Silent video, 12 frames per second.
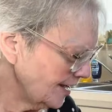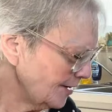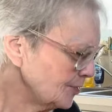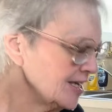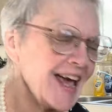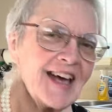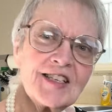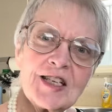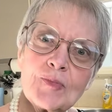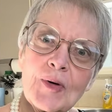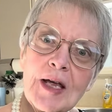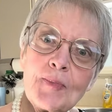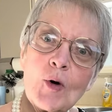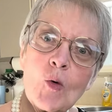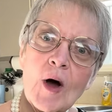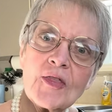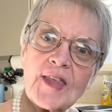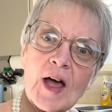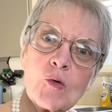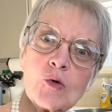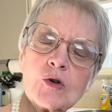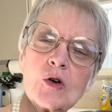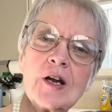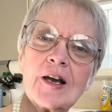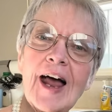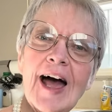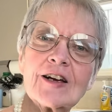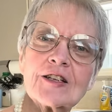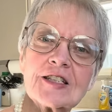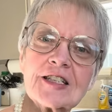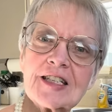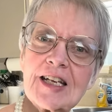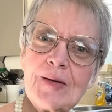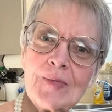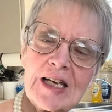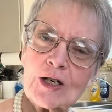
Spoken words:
been asking people what they would like to see me